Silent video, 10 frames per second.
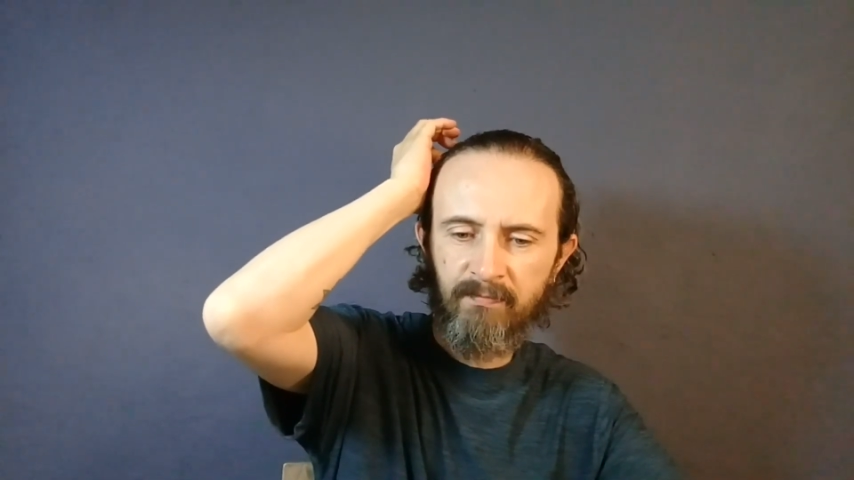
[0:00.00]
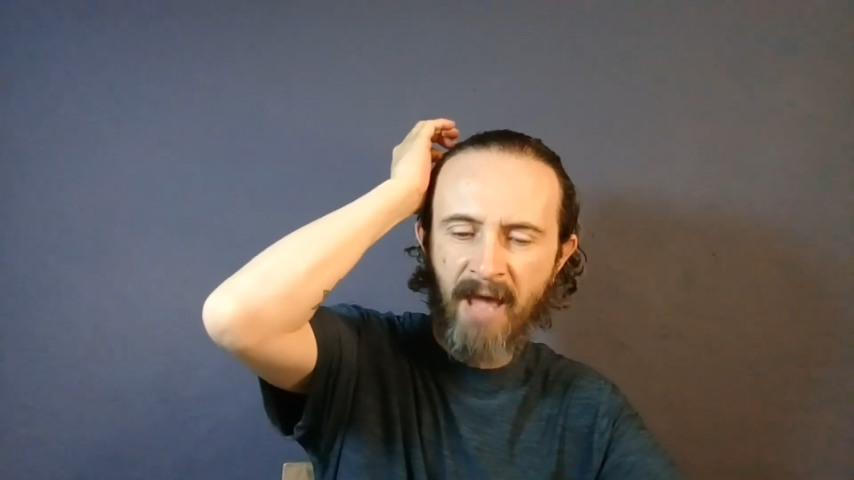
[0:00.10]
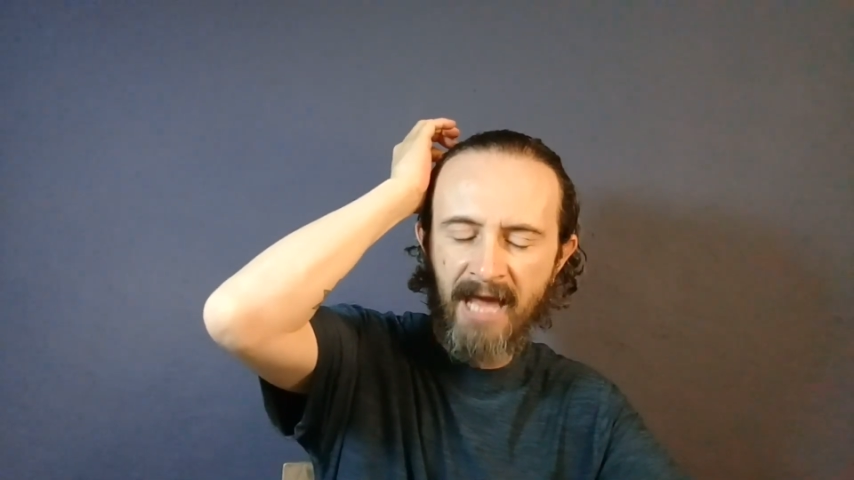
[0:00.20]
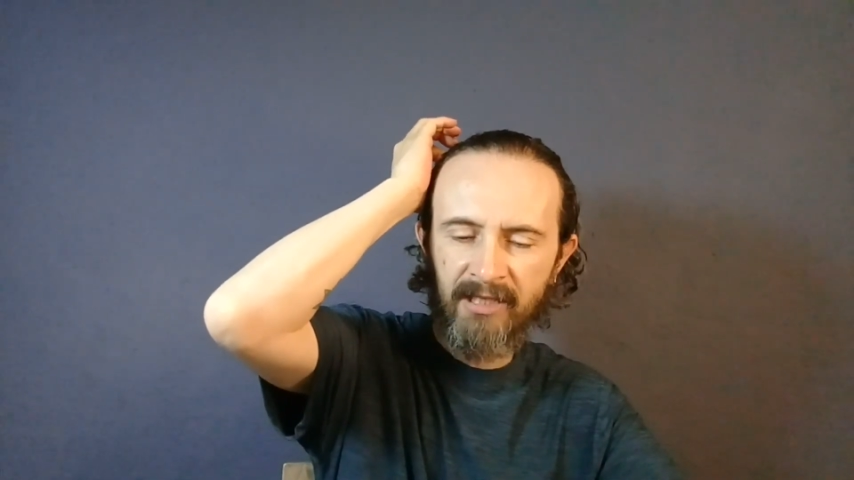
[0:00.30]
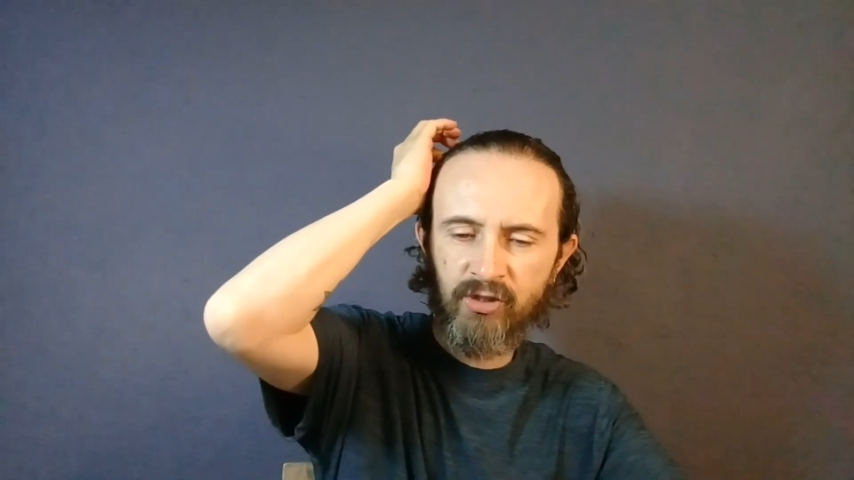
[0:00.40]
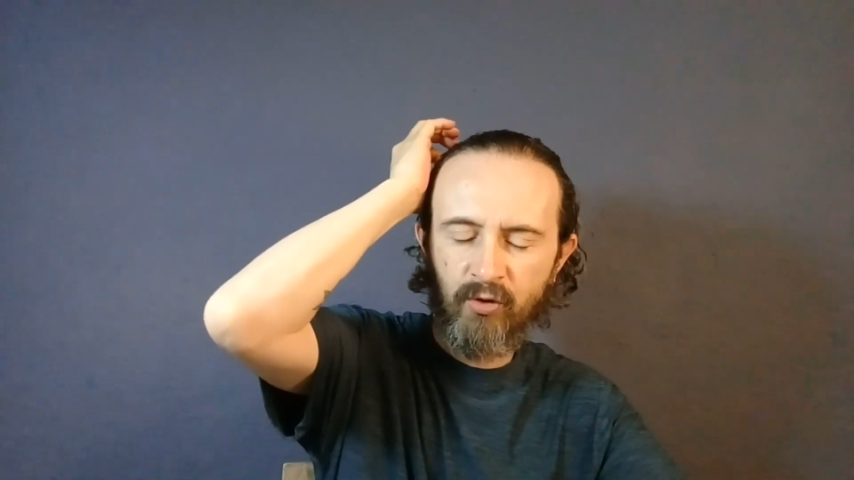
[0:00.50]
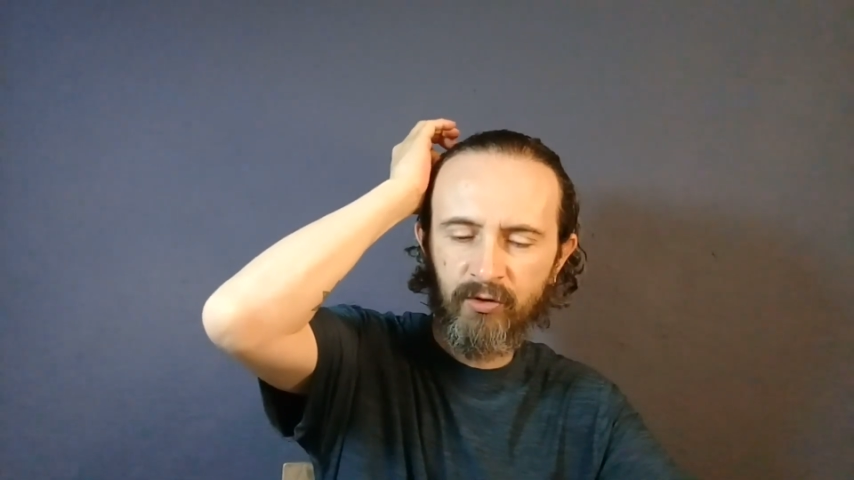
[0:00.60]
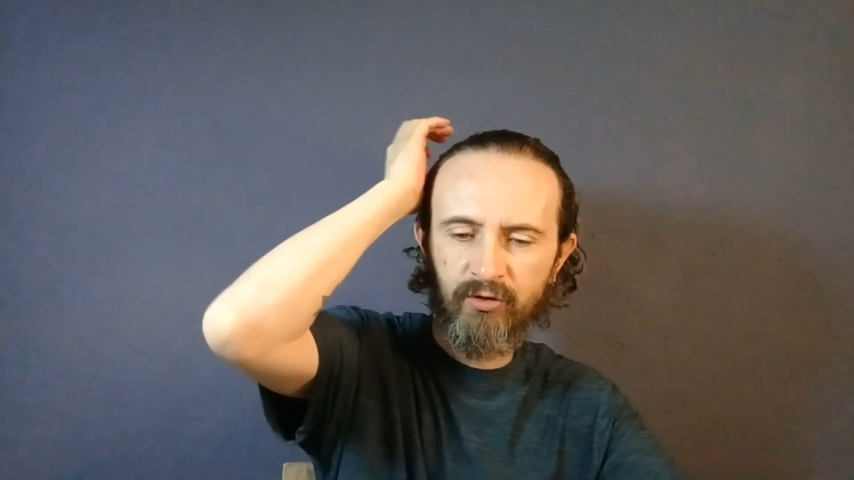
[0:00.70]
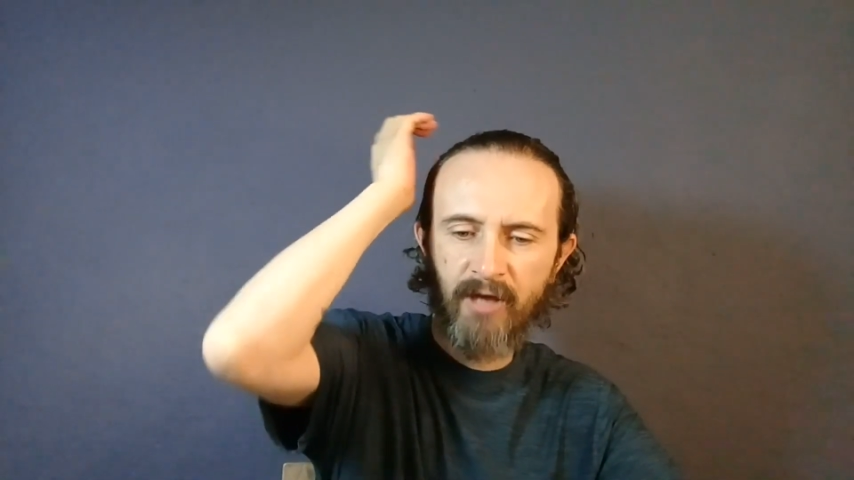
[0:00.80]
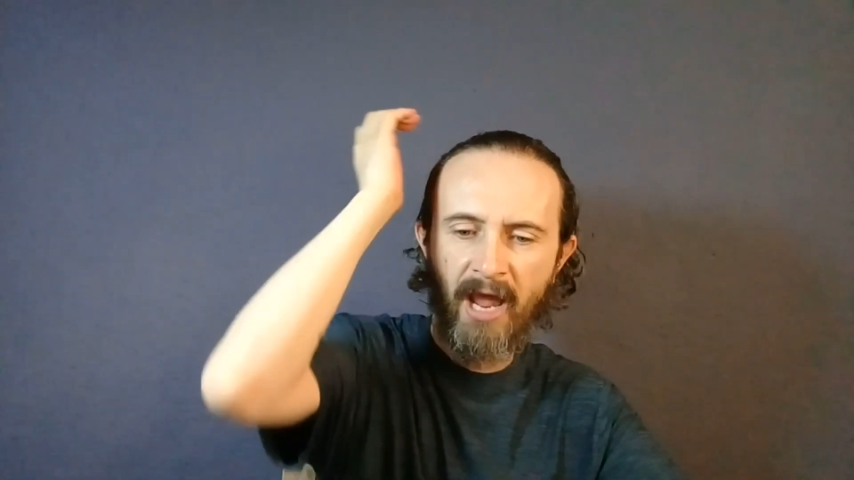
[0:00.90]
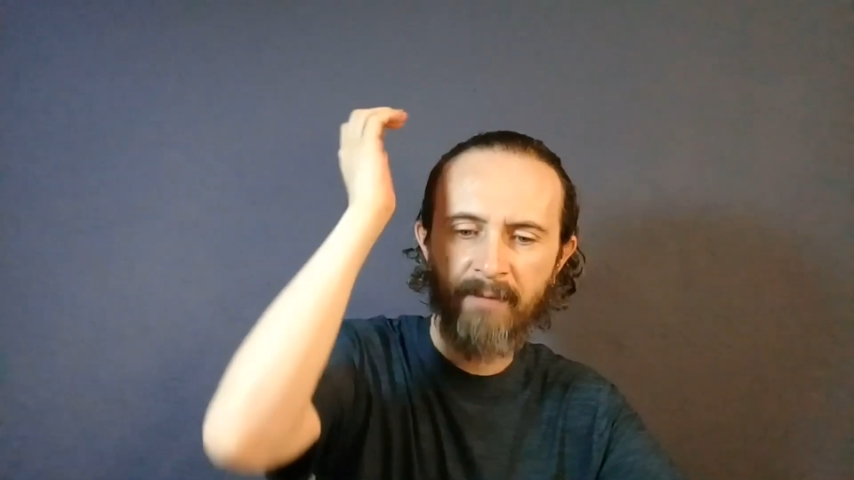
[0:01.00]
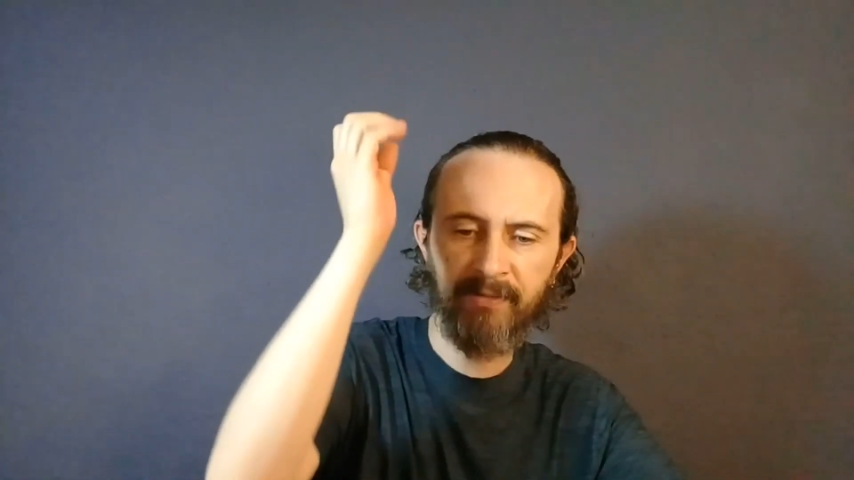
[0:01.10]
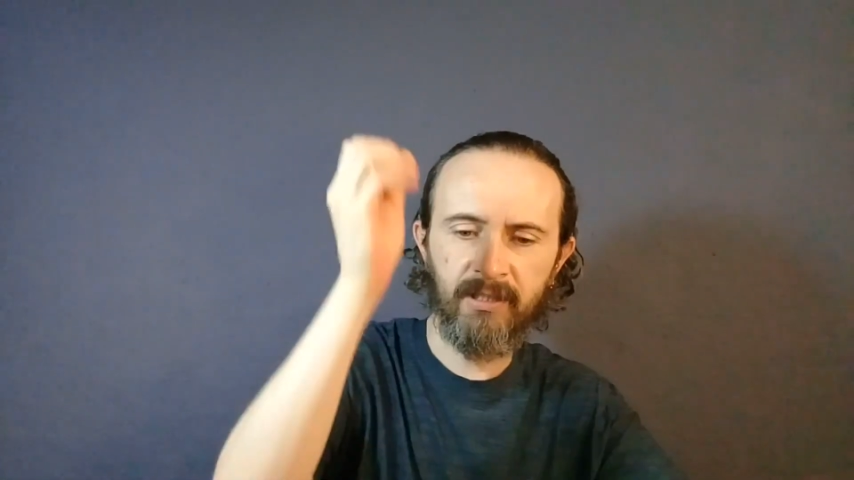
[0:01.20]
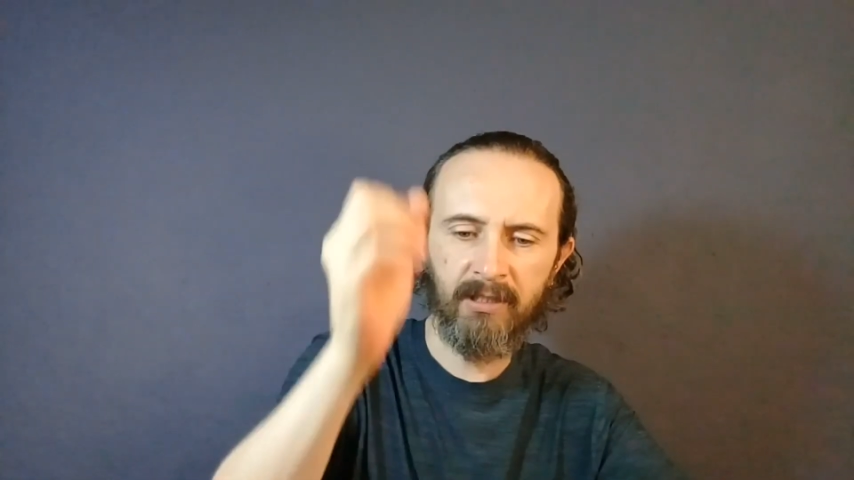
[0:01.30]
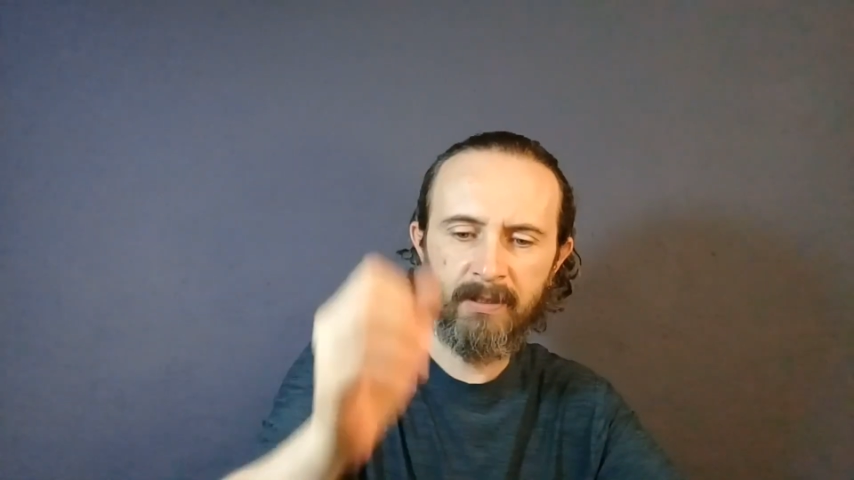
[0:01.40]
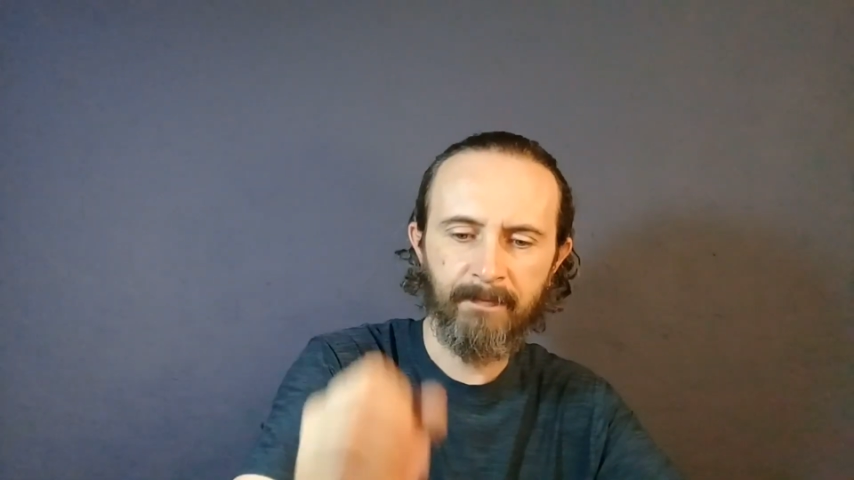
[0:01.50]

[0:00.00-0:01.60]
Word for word: bad is going to happen